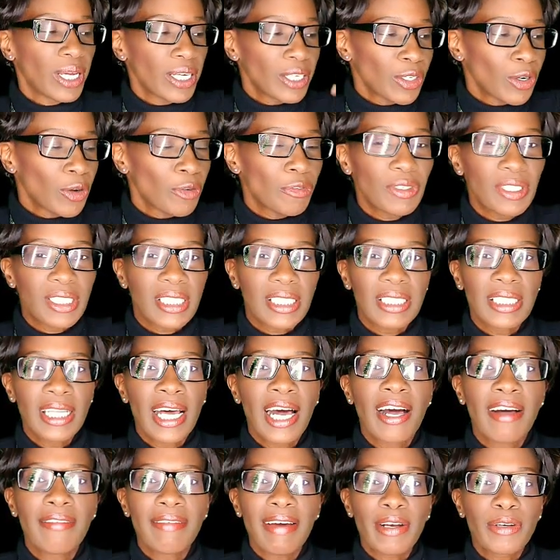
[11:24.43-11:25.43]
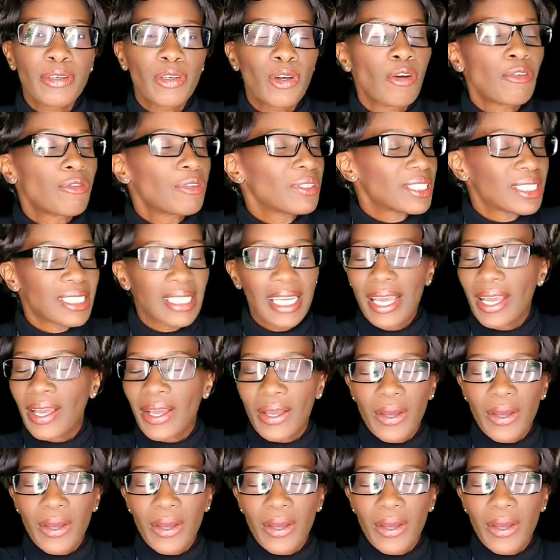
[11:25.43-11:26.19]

I don't know if it's love. I don't know if it's